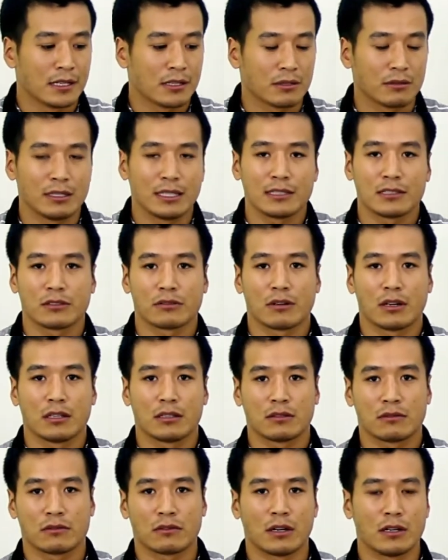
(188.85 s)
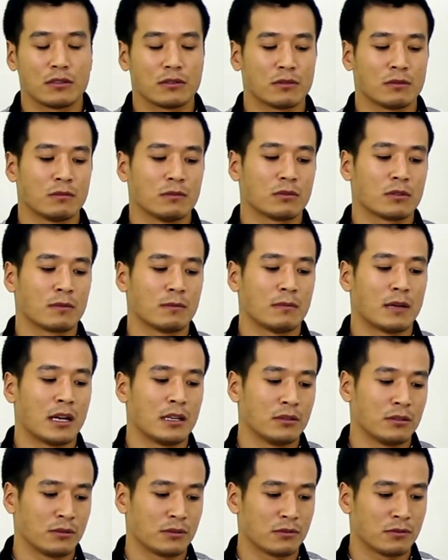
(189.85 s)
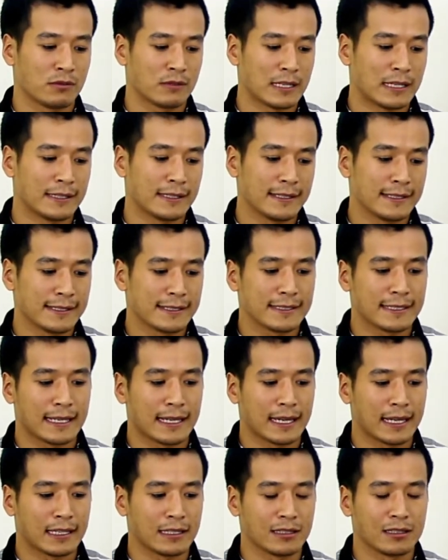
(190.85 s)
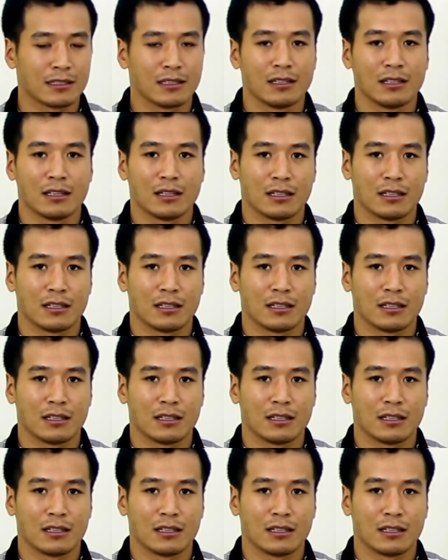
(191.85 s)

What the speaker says: So let's try to combine those 2 sentences, and